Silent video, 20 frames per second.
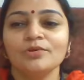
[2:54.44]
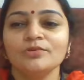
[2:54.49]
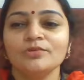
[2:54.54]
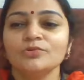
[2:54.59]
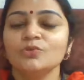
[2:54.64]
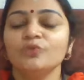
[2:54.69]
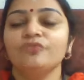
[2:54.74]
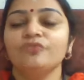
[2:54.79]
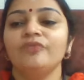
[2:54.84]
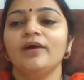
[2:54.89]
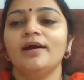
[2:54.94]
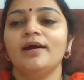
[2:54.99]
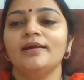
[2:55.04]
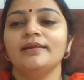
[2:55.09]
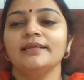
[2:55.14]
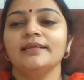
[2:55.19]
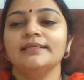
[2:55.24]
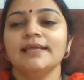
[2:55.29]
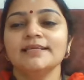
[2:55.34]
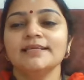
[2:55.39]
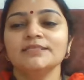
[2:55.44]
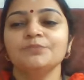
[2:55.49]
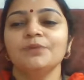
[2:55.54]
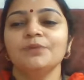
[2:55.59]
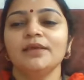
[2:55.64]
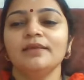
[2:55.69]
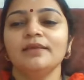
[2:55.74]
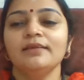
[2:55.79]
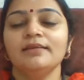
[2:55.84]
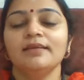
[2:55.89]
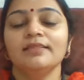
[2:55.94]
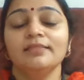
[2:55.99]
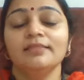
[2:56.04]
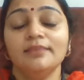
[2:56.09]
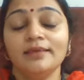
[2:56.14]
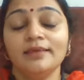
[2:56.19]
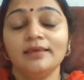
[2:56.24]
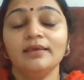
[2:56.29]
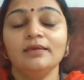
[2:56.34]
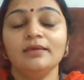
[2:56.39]
So far, it has been
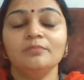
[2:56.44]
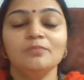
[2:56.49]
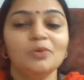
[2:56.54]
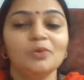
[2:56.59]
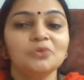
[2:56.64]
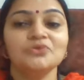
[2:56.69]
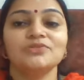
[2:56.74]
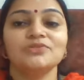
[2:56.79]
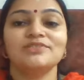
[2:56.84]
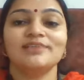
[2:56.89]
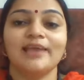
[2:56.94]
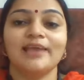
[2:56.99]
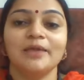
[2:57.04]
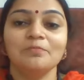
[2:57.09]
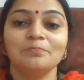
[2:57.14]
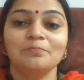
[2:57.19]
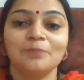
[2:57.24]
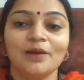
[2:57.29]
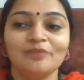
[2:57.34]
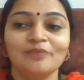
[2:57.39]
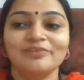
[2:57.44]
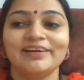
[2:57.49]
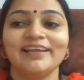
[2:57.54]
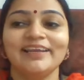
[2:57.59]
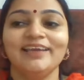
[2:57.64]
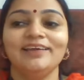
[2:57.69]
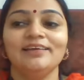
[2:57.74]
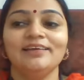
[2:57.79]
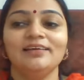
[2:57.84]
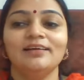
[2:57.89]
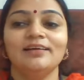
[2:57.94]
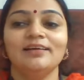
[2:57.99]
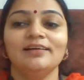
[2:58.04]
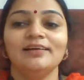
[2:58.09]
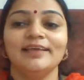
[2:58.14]
the most empowering,